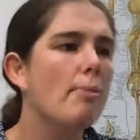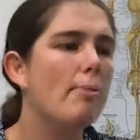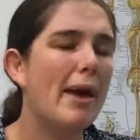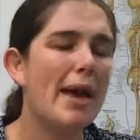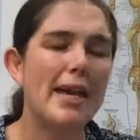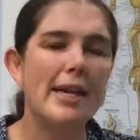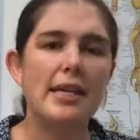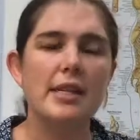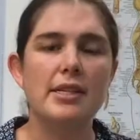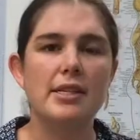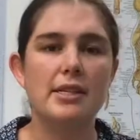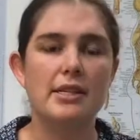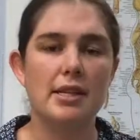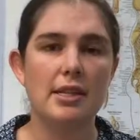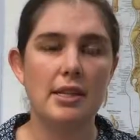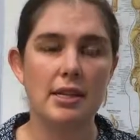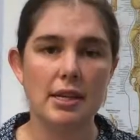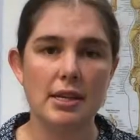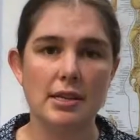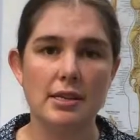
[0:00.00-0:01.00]
painters
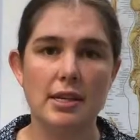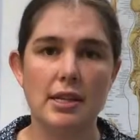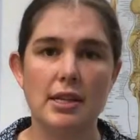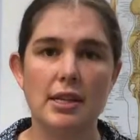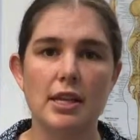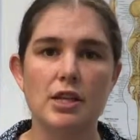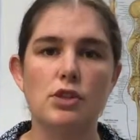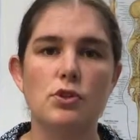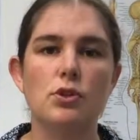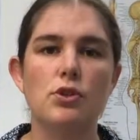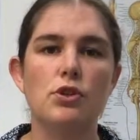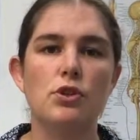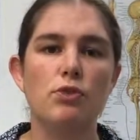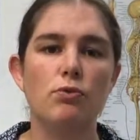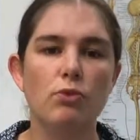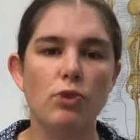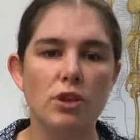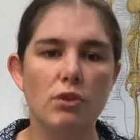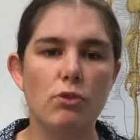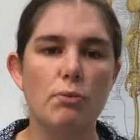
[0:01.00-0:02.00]
and things like that. So it's a
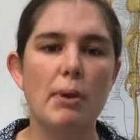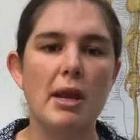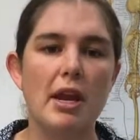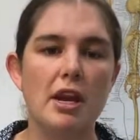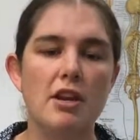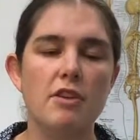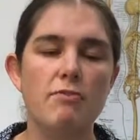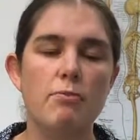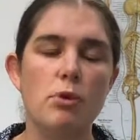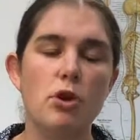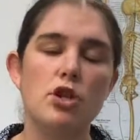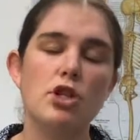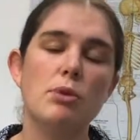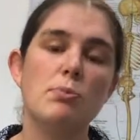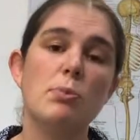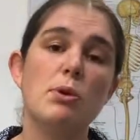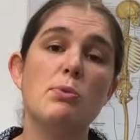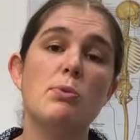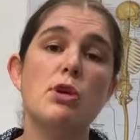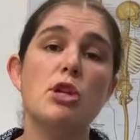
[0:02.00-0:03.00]
really repetitive
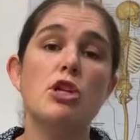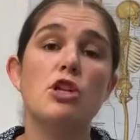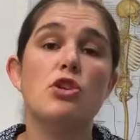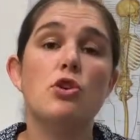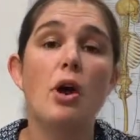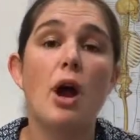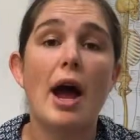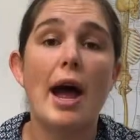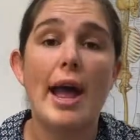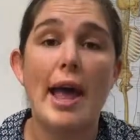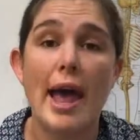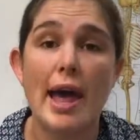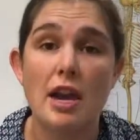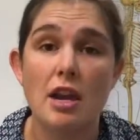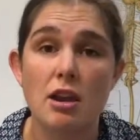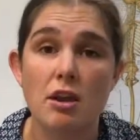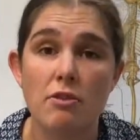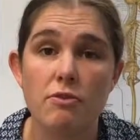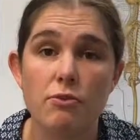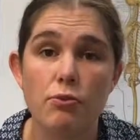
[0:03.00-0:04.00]
motion. We want to try and
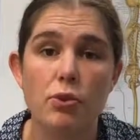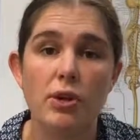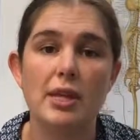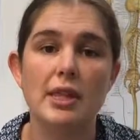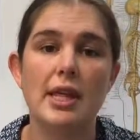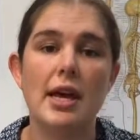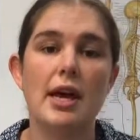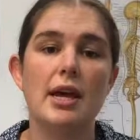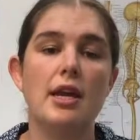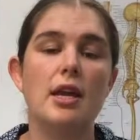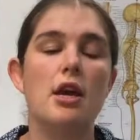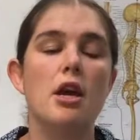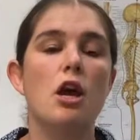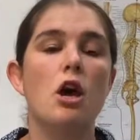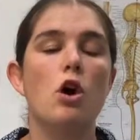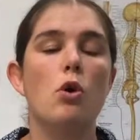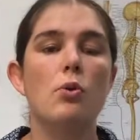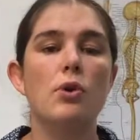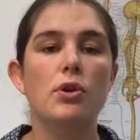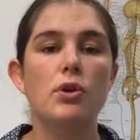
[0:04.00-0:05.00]
avoid that.
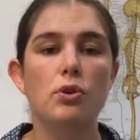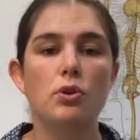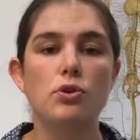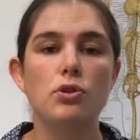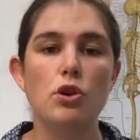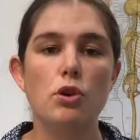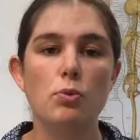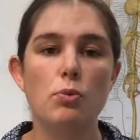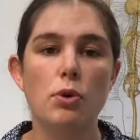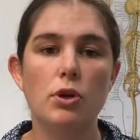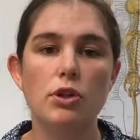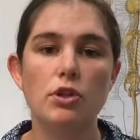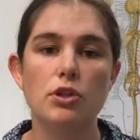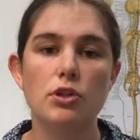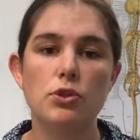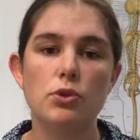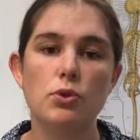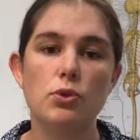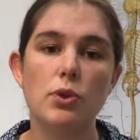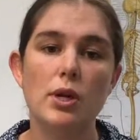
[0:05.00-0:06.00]
We also want
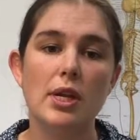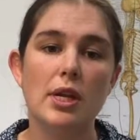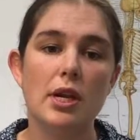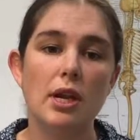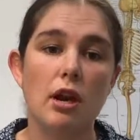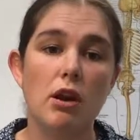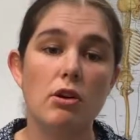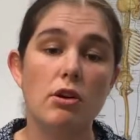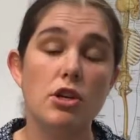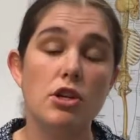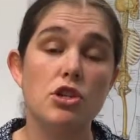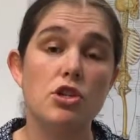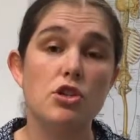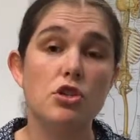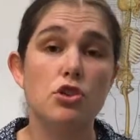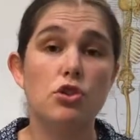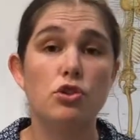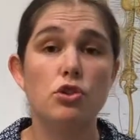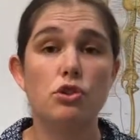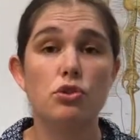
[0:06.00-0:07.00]
to encourage
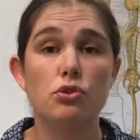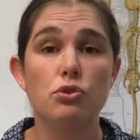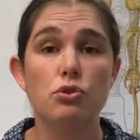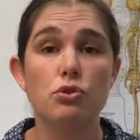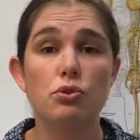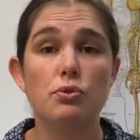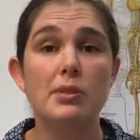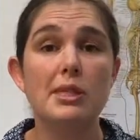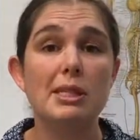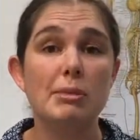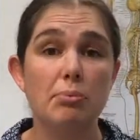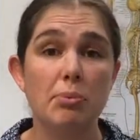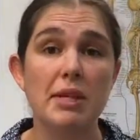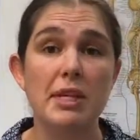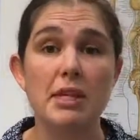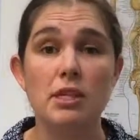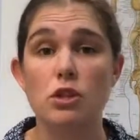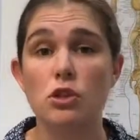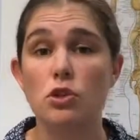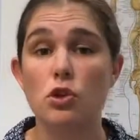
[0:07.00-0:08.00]
you to
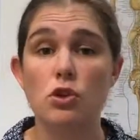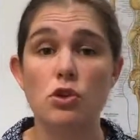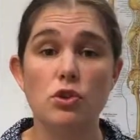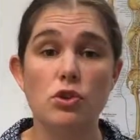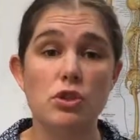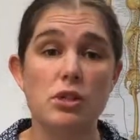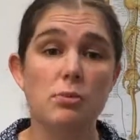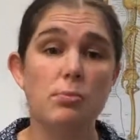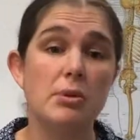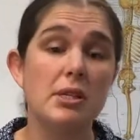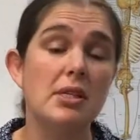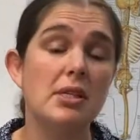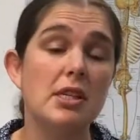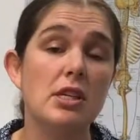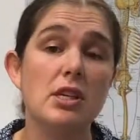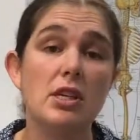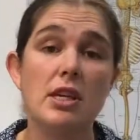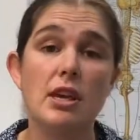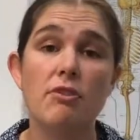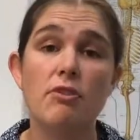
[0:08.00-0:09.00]
splint. So use splints
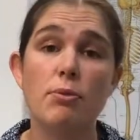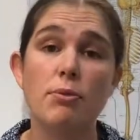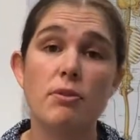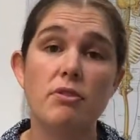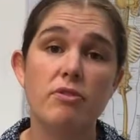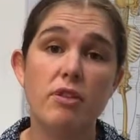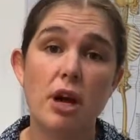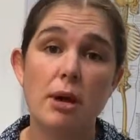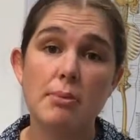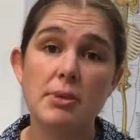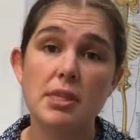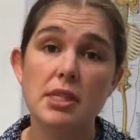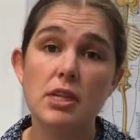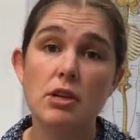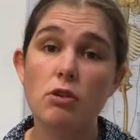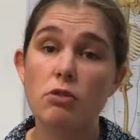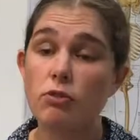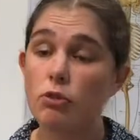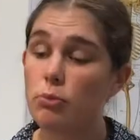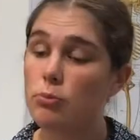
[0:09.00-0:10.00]
that you can get from your pharmacy,
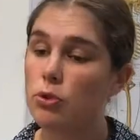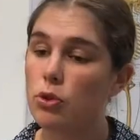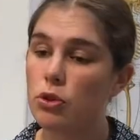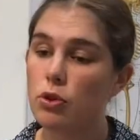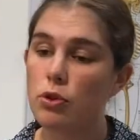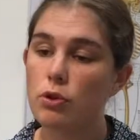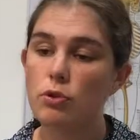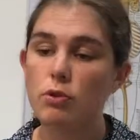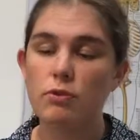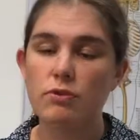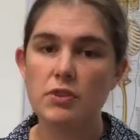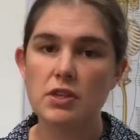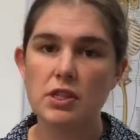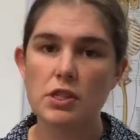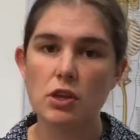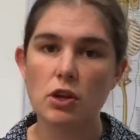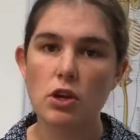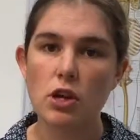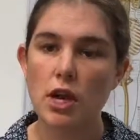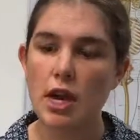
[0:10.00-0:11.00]
from your local
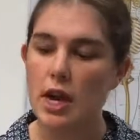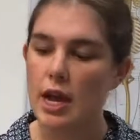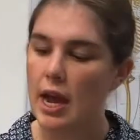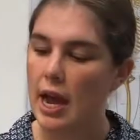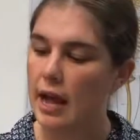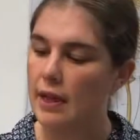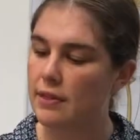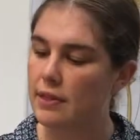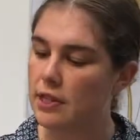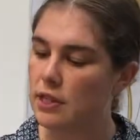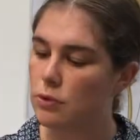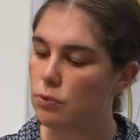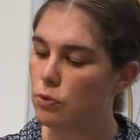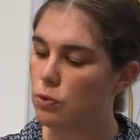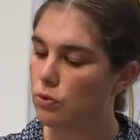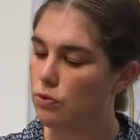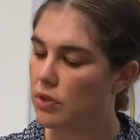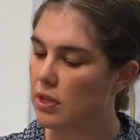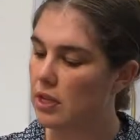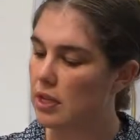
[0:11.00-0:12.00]
physio, and this
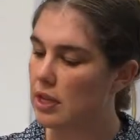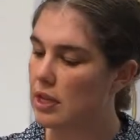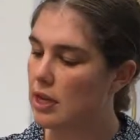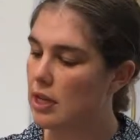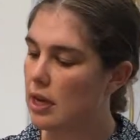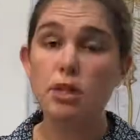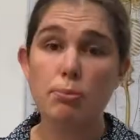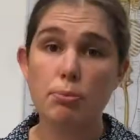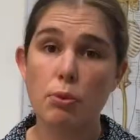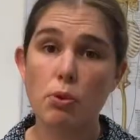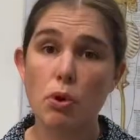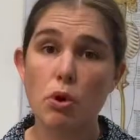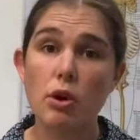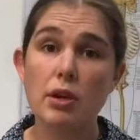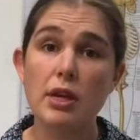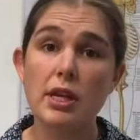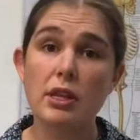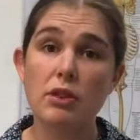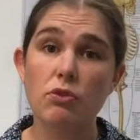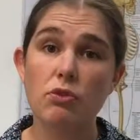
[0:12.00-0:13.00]
will really support
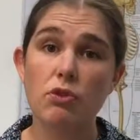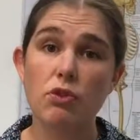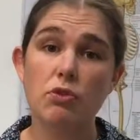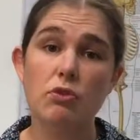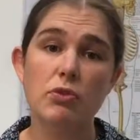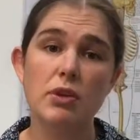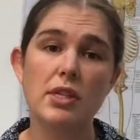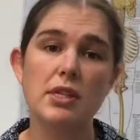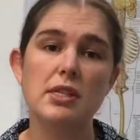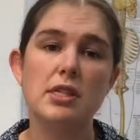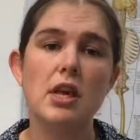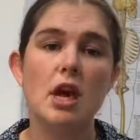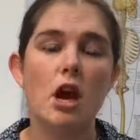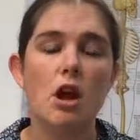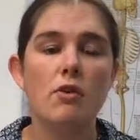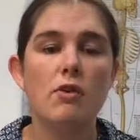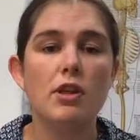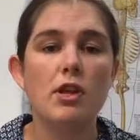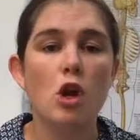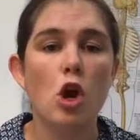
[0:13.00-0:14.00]
in through the wrist,
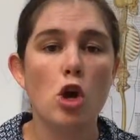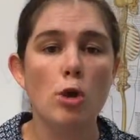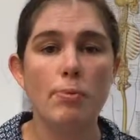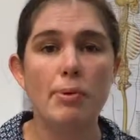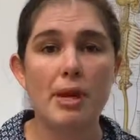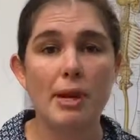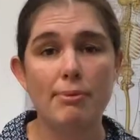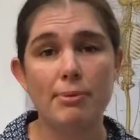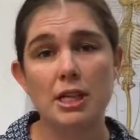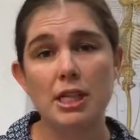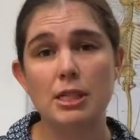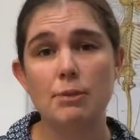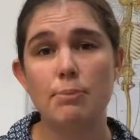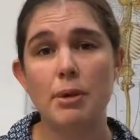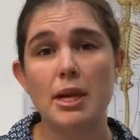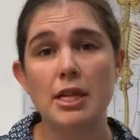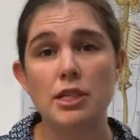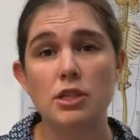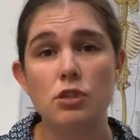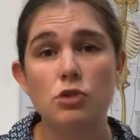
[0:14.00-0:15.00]
really open up that
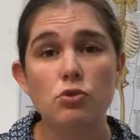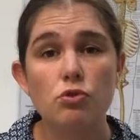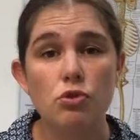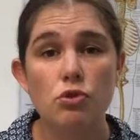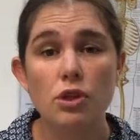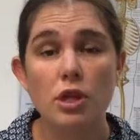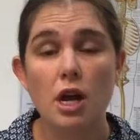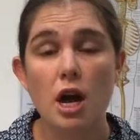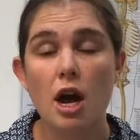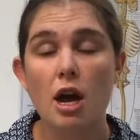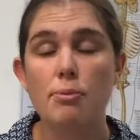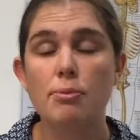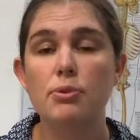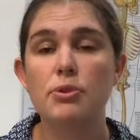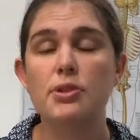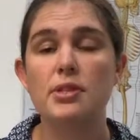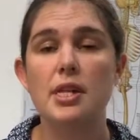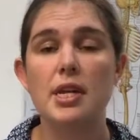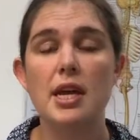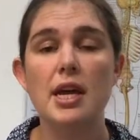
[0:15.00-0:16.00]
space through the
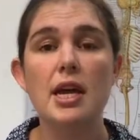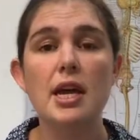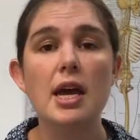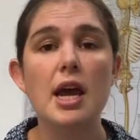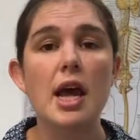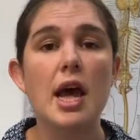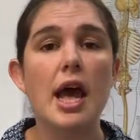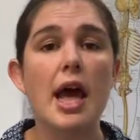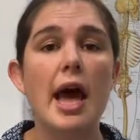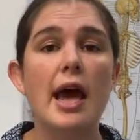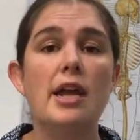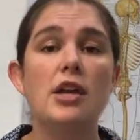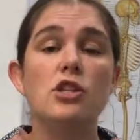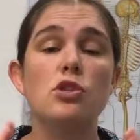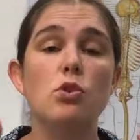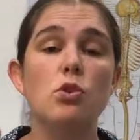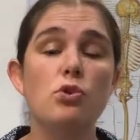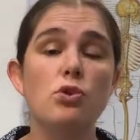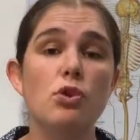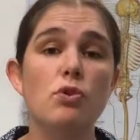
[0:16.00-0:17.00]
carpals there. And
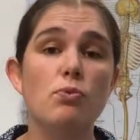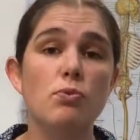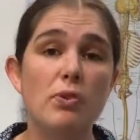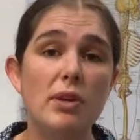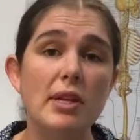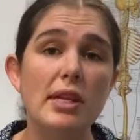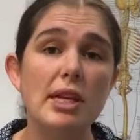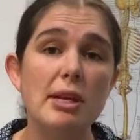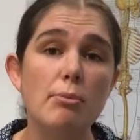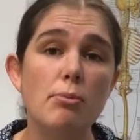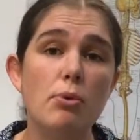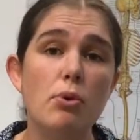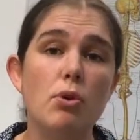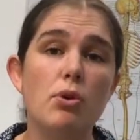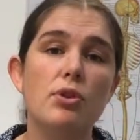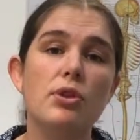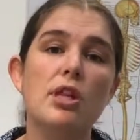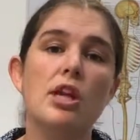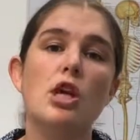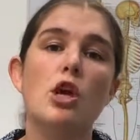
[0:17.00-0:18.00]
it's also really
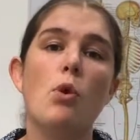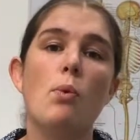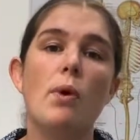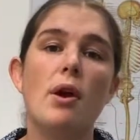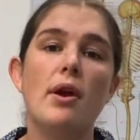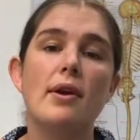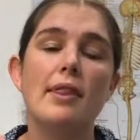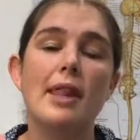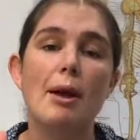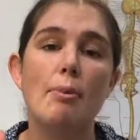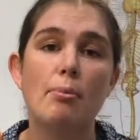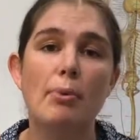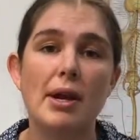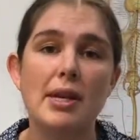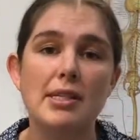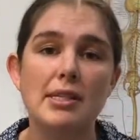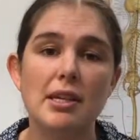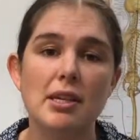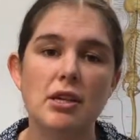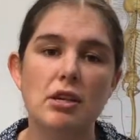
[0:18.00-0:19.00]
important that you're wearing that
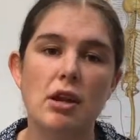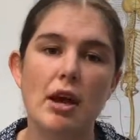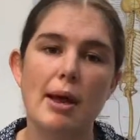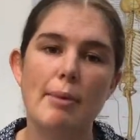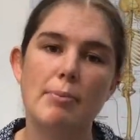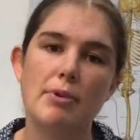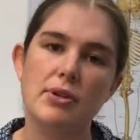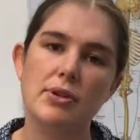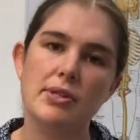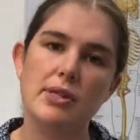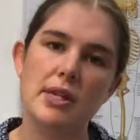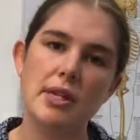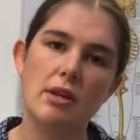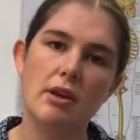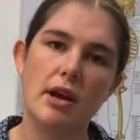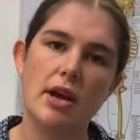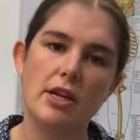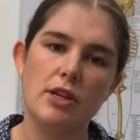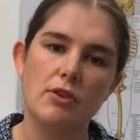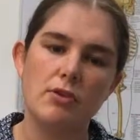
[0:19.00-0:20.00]
brace at night, because at
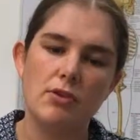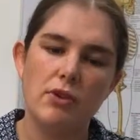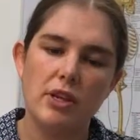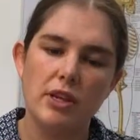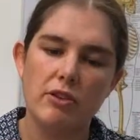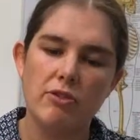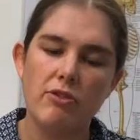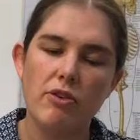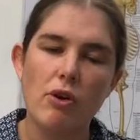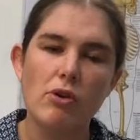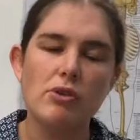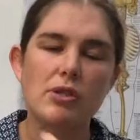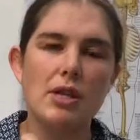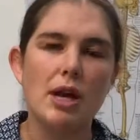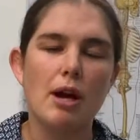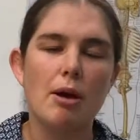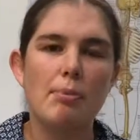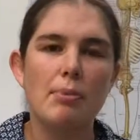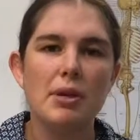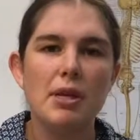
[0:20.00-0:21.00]
night you really fold
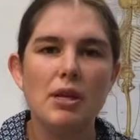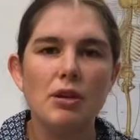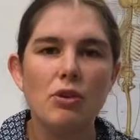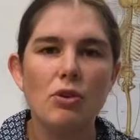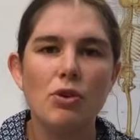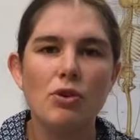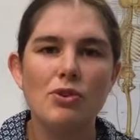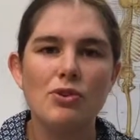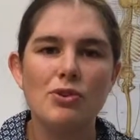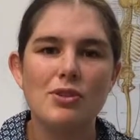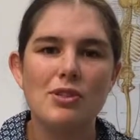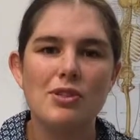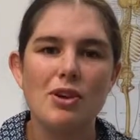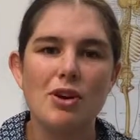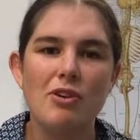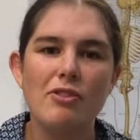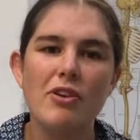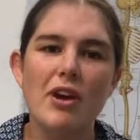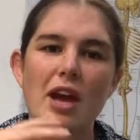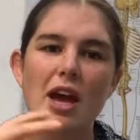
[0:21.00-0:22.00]
up in on
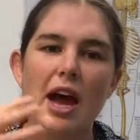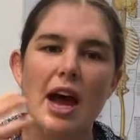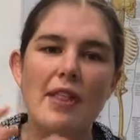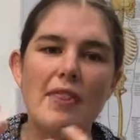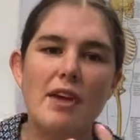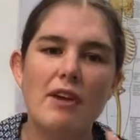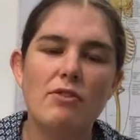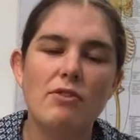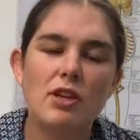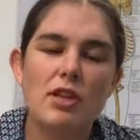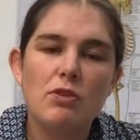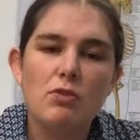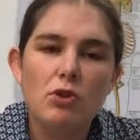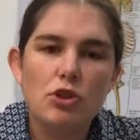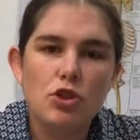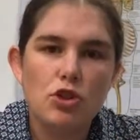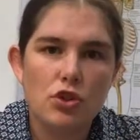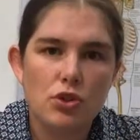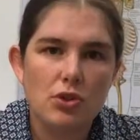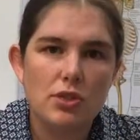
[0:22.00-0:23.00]
yourself, and that really
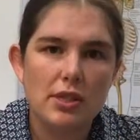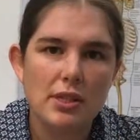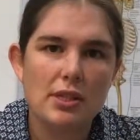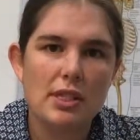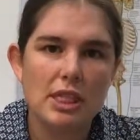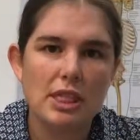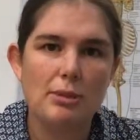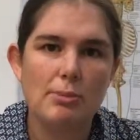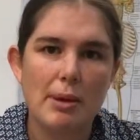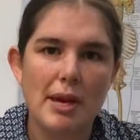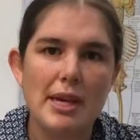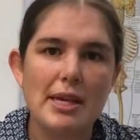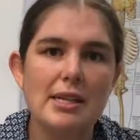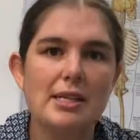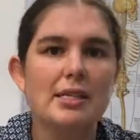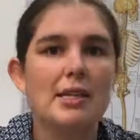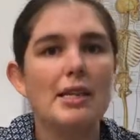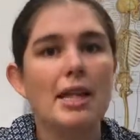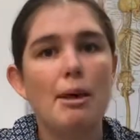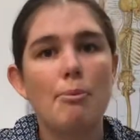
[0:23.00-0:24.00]
reduces the
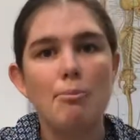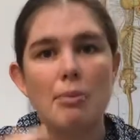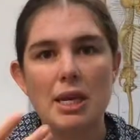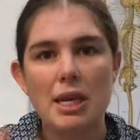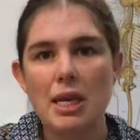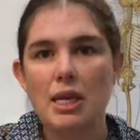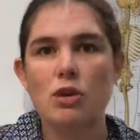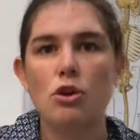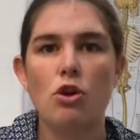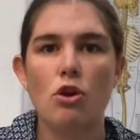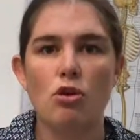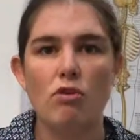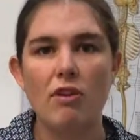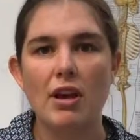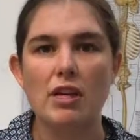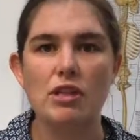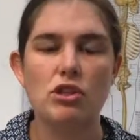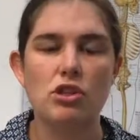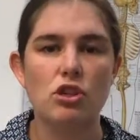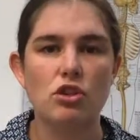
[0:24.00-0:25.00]
space that median nerve
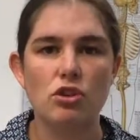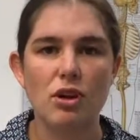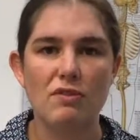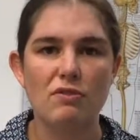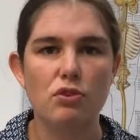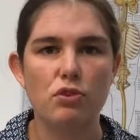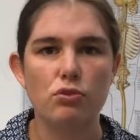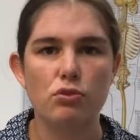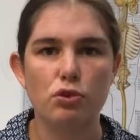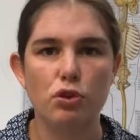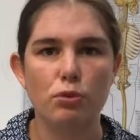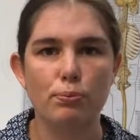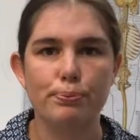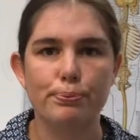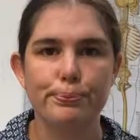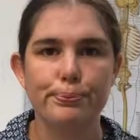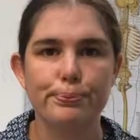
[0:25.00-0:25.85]
has to travel through.